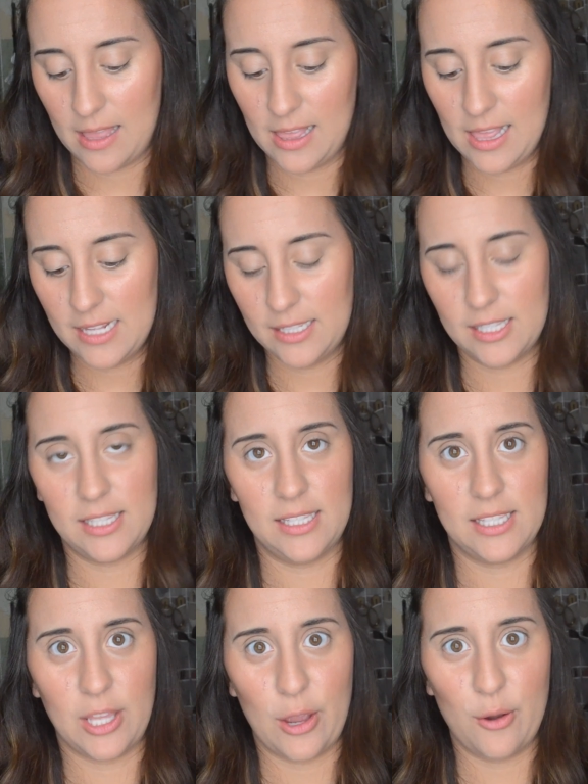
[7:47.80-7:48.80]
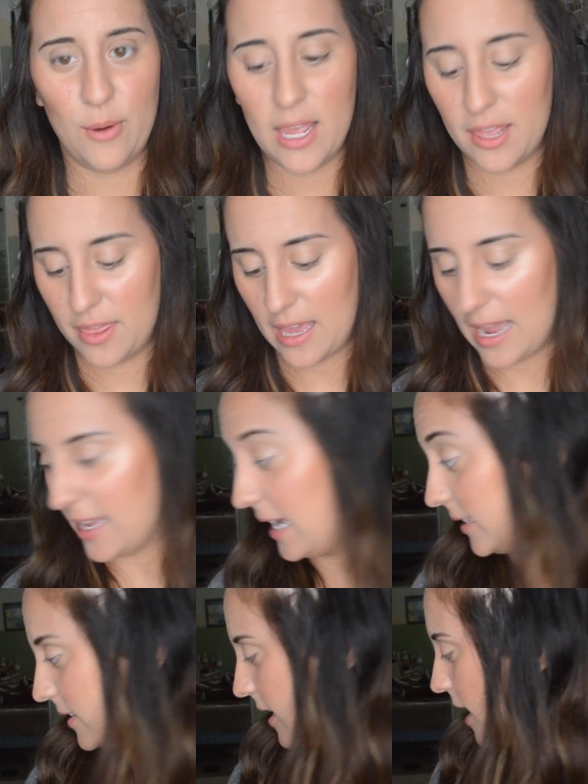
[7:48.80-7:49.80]
Let's go with, I
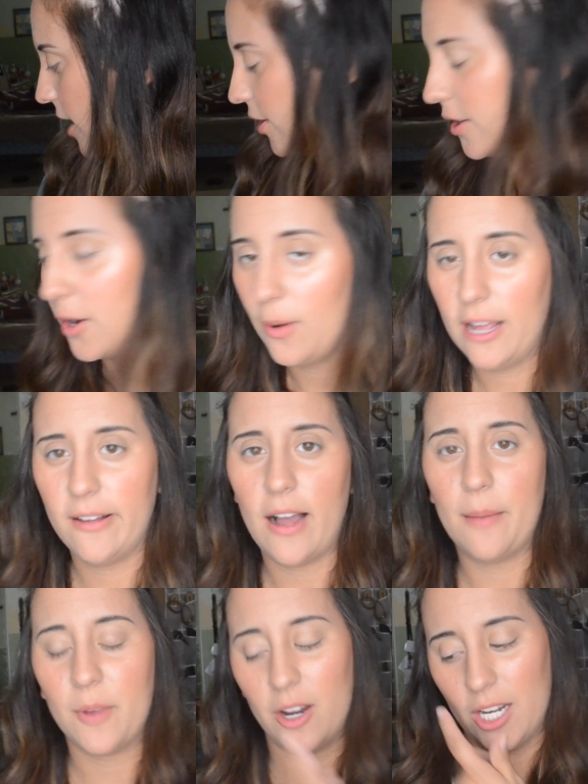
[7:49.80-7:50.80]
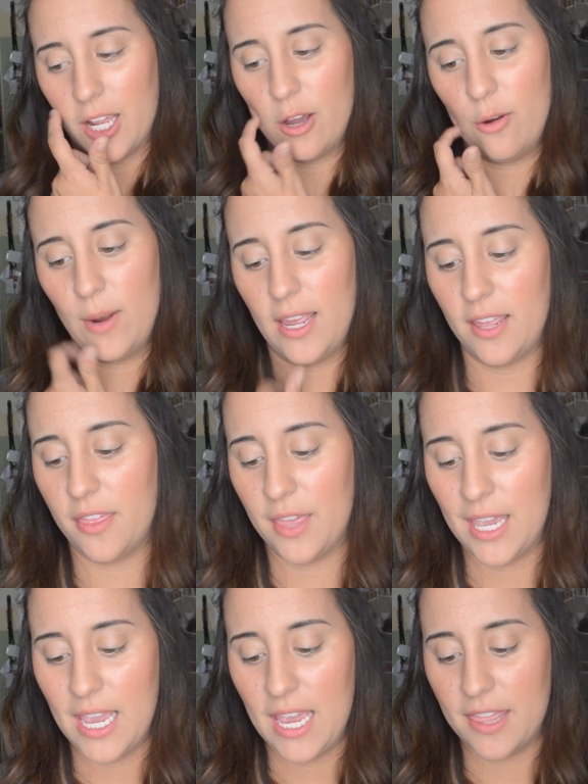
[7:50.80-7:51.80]
guess, you know what? I'm going to go with
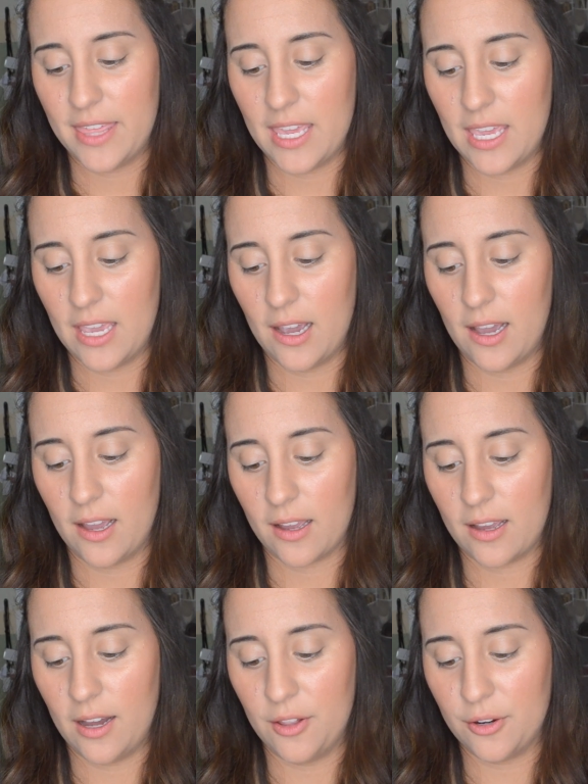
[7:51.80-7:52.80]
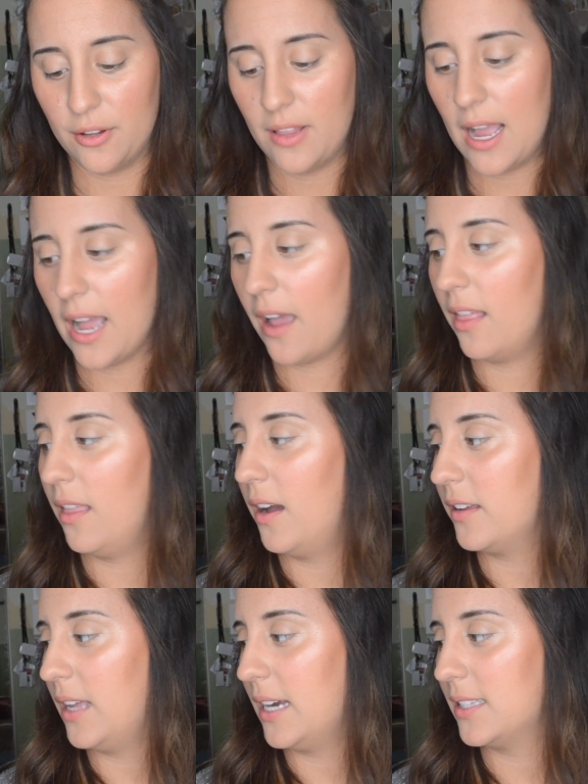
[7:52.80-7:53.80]
the Color Lock
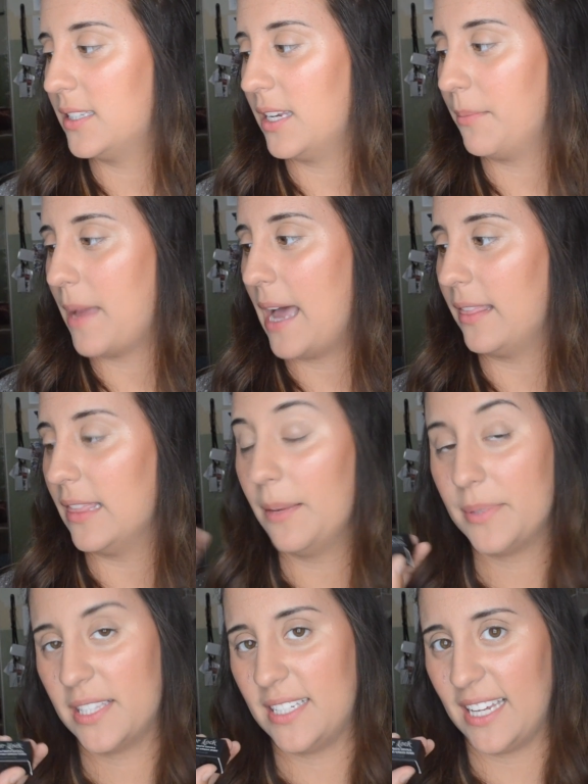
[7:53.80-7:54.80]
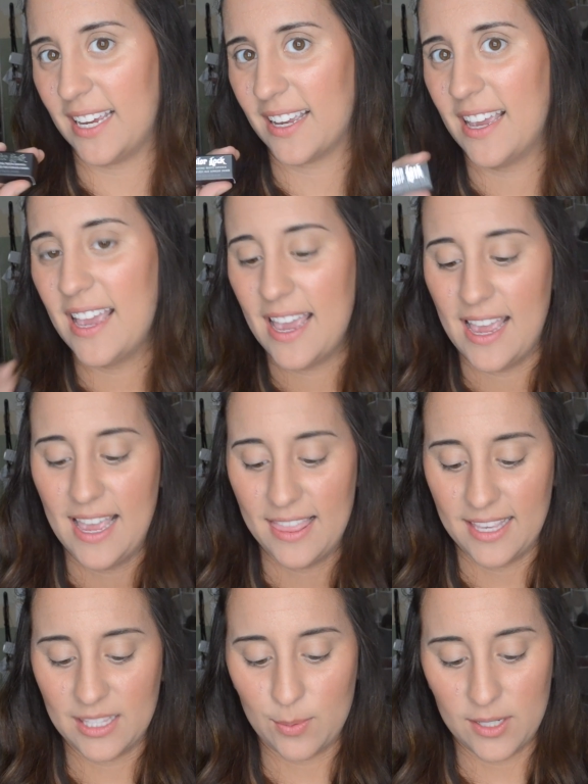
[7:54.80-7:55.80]
Long Lasting Matte Lipstick.
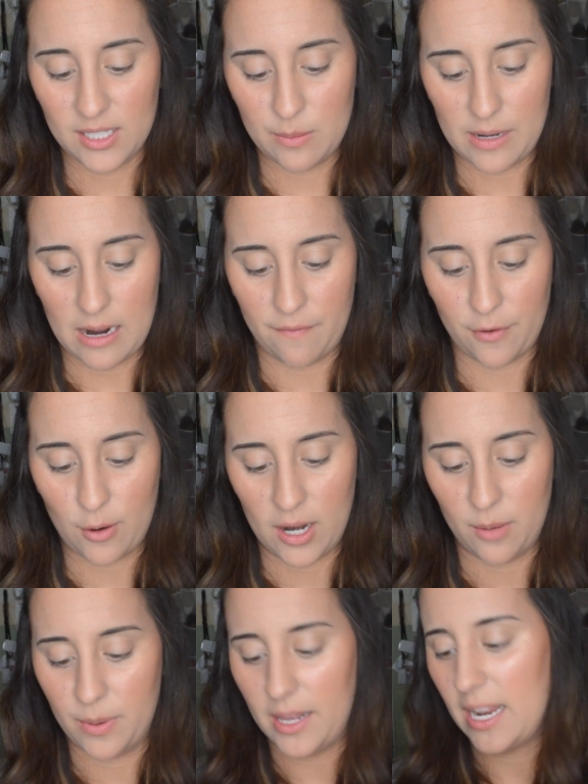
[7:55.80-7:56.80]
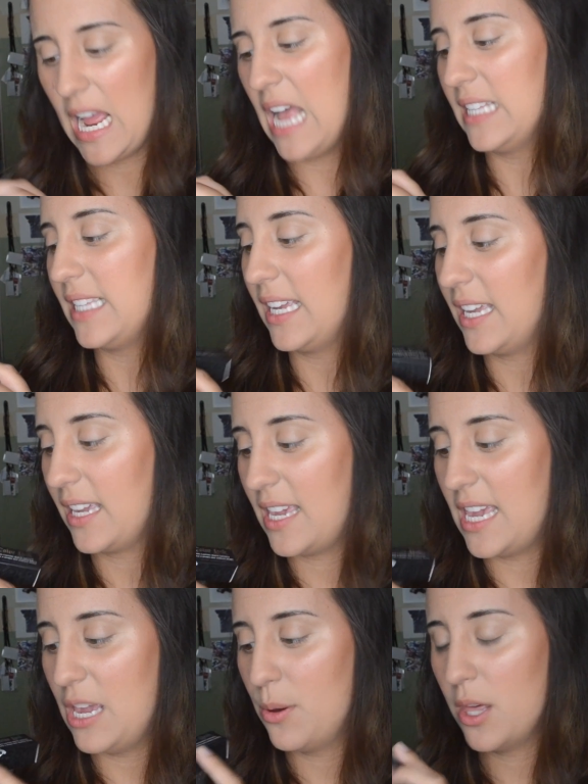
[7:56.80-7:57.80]
This one's been out for quite a bit. It has like a
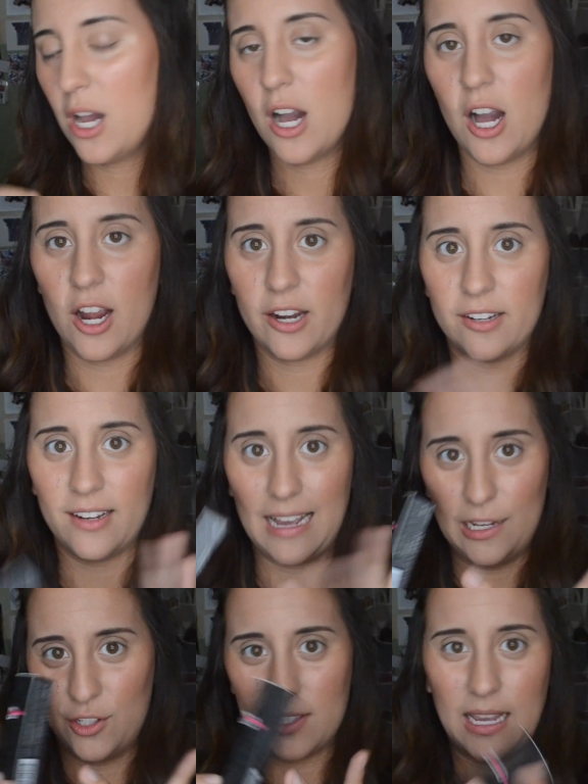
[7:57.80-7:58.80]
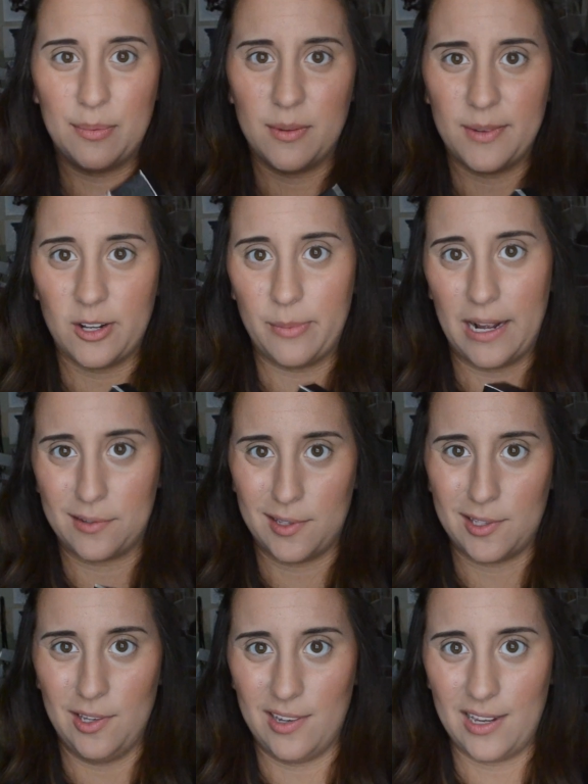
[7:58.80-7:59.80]
key with a heart. I just kept them in their
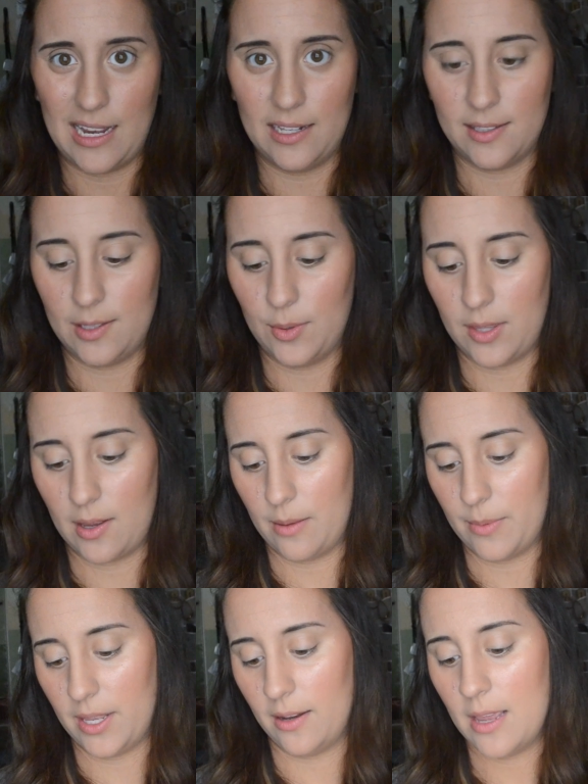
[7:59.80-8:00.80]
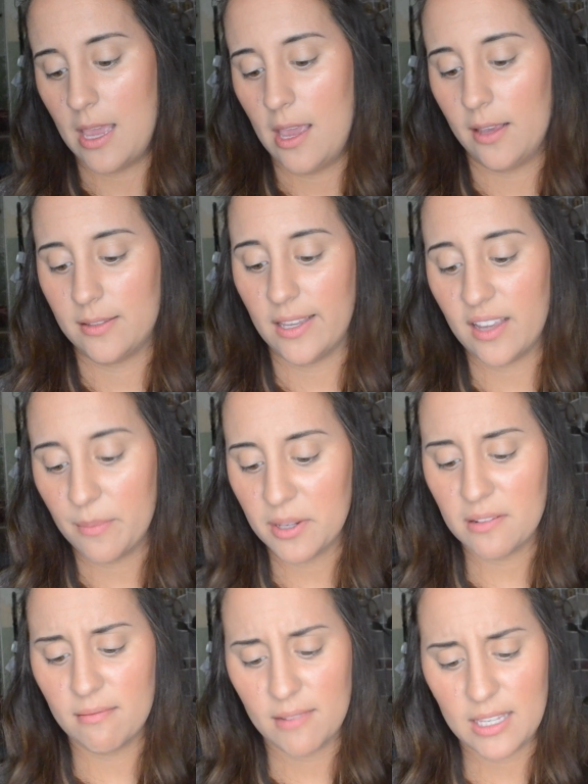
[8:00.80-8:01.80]
boxes so you can kind of see what they in. Because they come
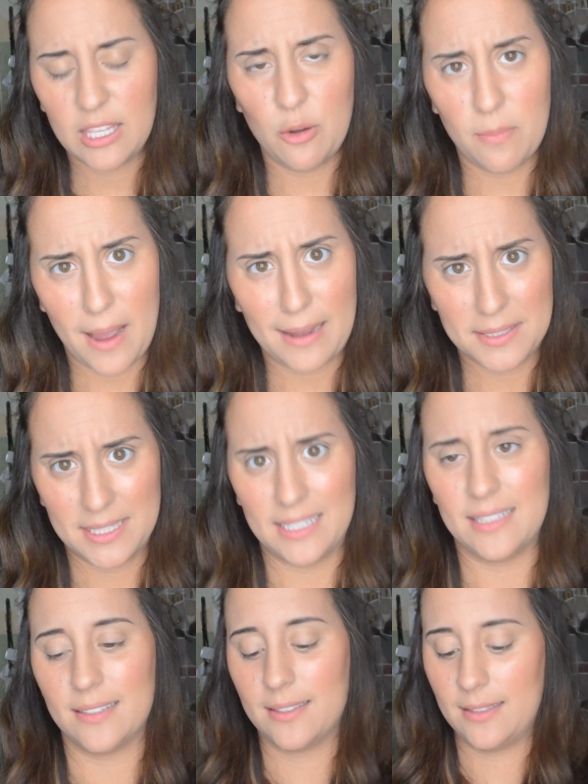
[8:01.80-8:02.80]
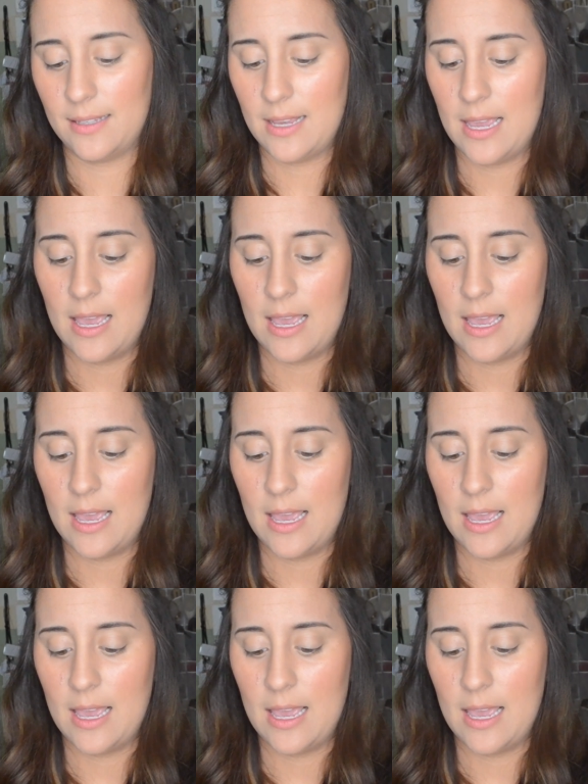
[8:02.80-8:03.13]
in cute boxes.